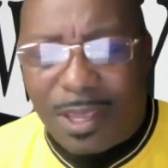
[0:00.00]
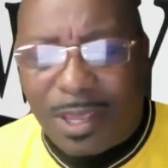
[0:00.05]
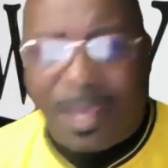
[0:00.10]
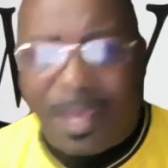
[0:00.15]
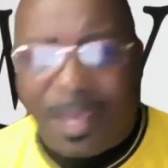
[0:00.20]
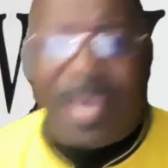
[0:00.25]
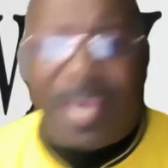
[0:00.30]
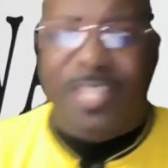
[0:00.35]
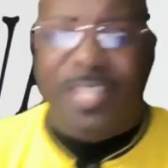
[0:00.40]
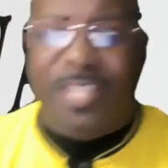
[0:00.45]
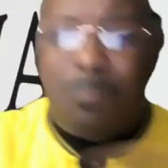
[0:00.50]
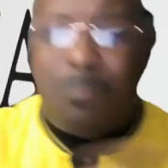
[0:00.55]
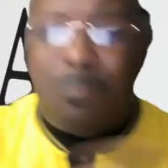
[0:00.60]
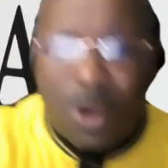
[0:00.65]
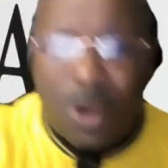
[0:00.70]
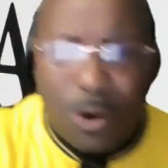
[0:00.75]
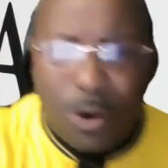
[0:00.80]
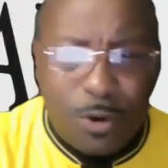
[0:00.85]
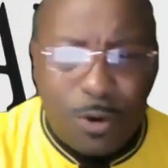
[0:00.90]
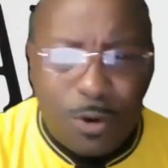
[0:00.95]
is
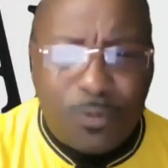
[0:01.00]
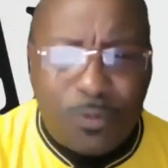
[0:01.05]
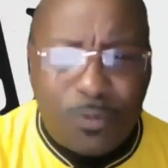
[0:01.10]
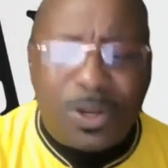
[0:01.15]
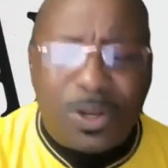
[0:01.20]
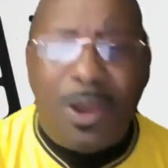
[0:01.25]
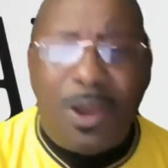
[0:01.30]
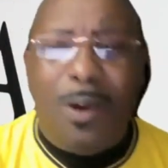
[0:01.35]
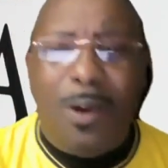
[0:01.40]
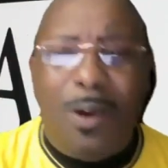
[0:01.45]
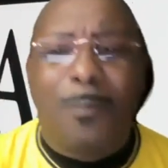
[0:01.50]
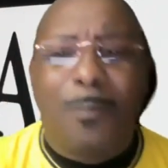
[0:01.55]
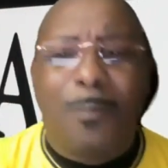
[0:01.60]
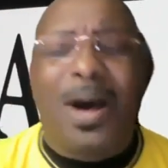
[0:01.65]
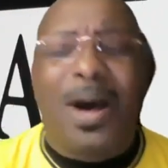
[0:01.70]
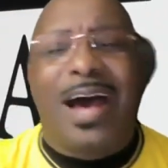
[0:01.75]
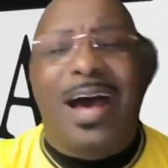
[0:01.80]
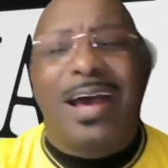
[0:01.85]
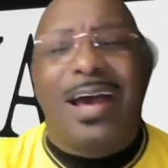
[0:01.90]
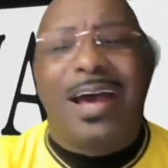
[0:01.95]
moved
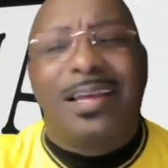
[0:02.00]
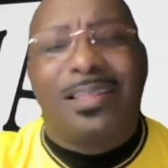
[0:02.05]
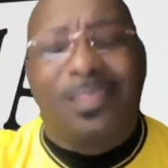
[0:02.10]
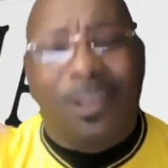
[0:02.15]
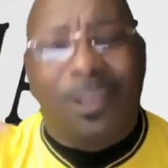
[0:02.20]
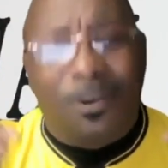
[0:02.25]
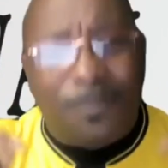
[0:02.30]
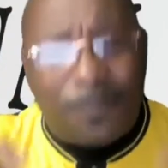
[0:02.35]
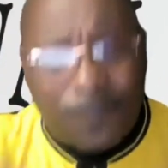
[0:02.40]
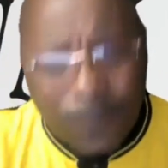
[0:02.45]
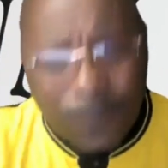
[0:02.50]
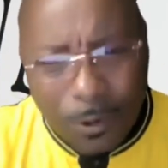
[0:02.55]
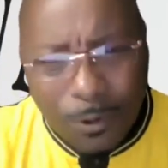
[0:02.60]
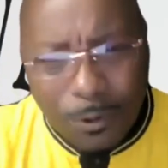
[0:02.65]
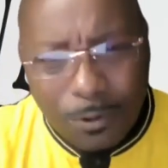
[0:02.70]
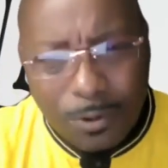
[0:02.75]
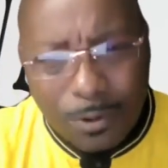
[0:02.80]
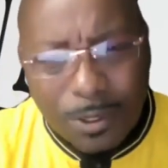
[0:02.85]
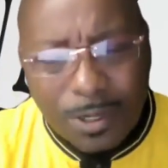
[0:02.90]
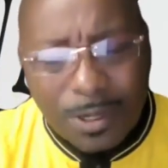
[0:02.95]
by the
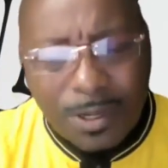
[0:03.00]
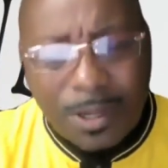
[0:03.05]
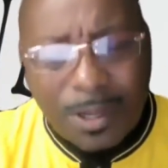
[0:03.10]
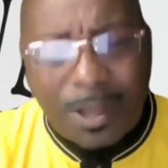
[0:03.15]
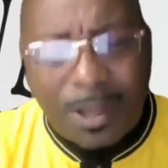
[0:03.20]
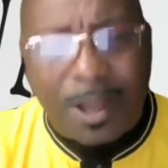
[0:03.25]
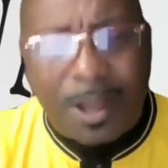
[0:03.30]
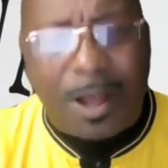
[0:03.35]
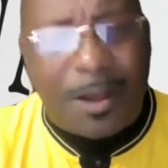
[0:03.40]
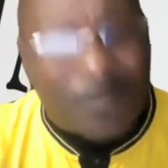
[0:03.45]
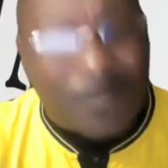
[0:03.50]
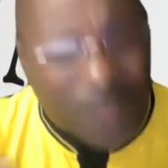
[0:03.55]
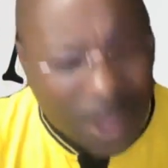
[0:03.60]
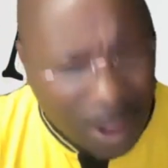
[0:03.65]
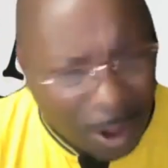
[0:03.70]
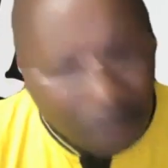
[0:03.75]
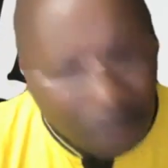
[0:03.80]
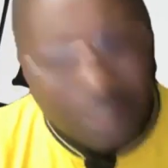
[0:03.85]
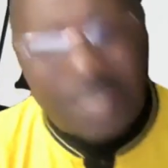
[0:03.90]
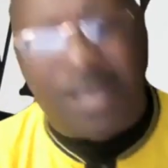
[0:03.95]
fruit of the
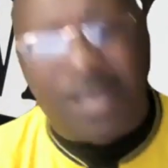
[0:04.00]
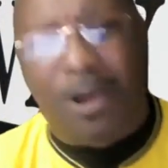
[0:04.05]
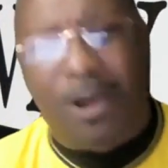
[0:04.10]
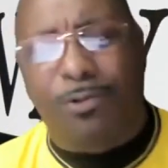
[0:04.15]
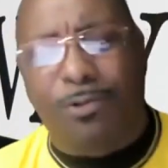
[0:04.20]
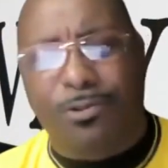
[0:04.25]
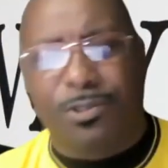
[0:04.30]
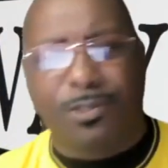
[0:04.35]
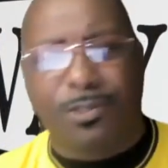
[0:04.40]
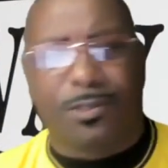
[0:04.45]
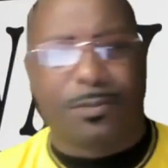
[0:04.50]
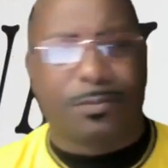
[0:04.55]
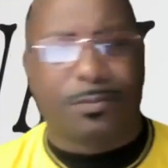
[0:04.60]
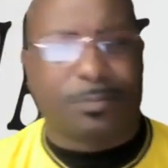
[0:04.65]
Holy Ghost.